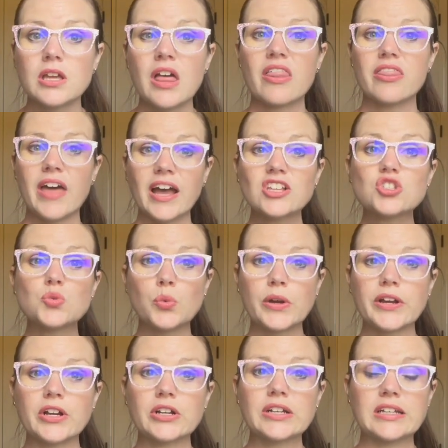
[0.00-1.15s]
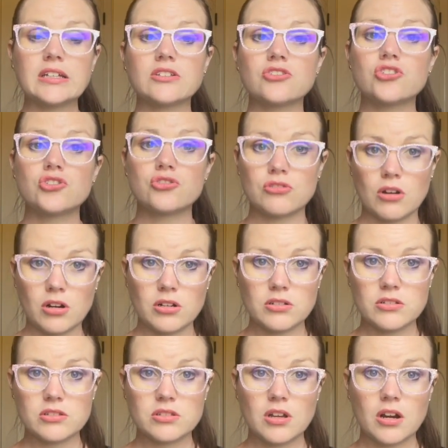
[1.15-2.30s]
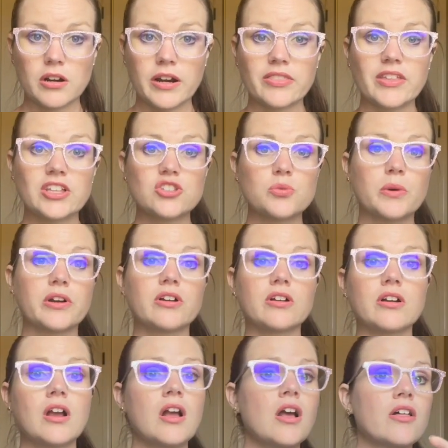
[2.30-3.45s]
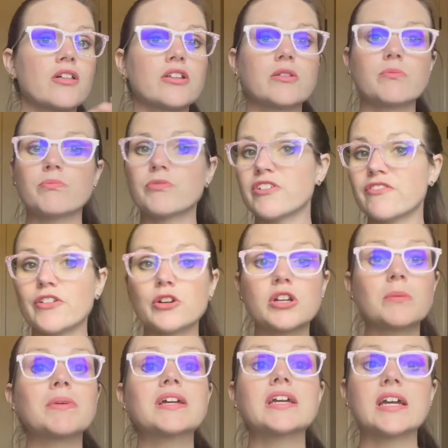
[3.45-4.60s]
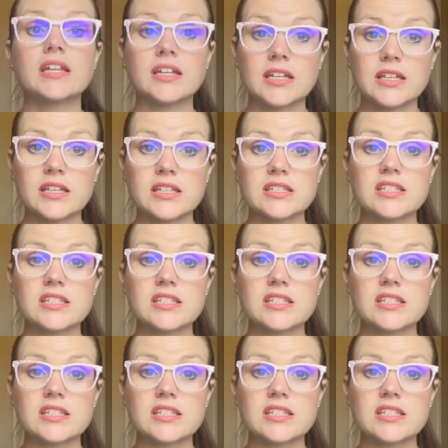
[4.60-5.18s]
That's where it starts, all right? That's where the very beginning is.